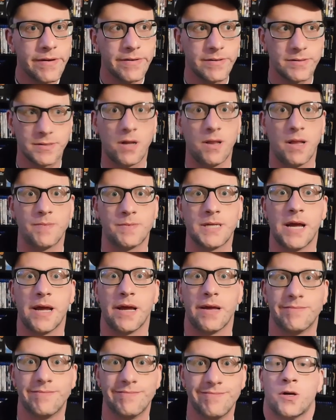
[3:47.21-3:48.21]
That's all I'm
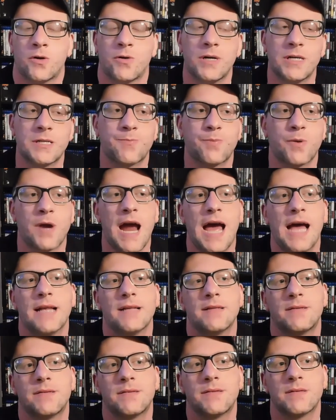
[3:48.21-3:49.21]
saying. Chris
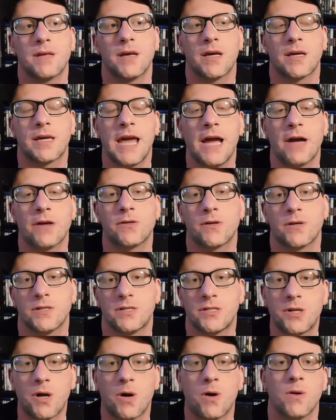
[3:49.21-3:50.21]
Pratt's character
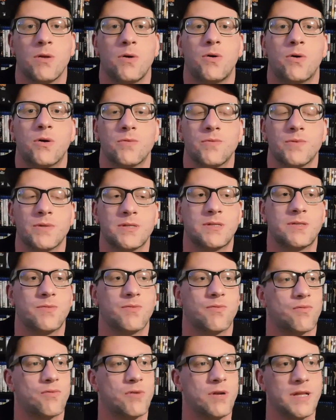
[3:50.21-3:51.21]
as Star-Lord was
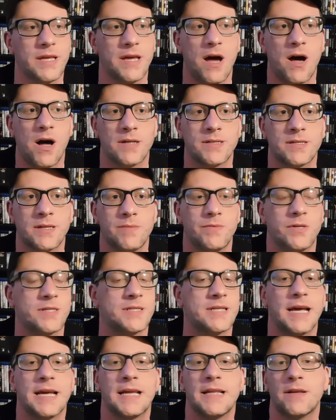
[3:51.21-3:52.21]
really awesome,
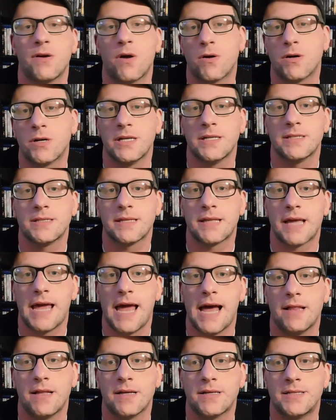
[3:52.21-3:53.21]
just like in Guardians of the
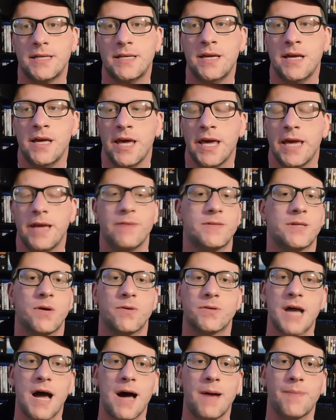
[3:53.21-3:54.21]
Galaxy. He was
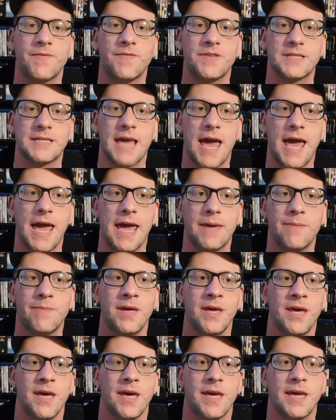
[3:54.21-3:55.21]
on top of his game.
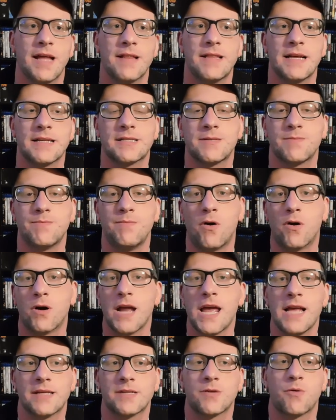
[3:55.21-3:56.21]
He had that
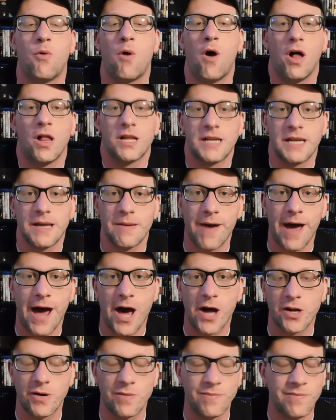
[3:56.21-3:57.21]
smart-ass quality
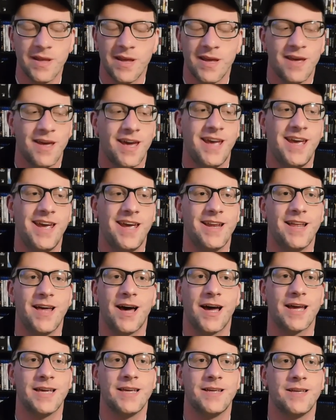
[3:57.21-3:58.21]
about him. And
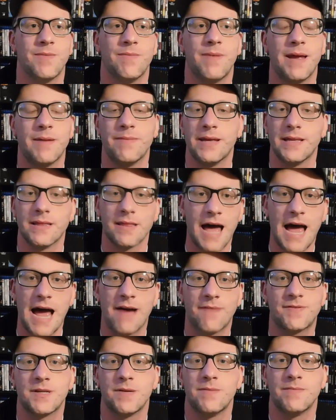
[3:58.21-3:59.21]
he made me
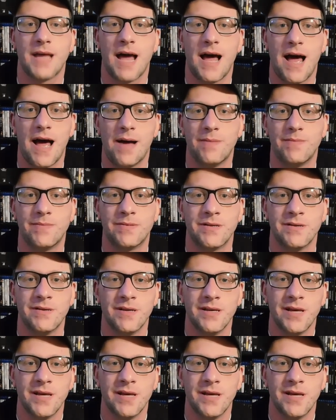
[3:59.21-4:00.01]
laugh sometimes.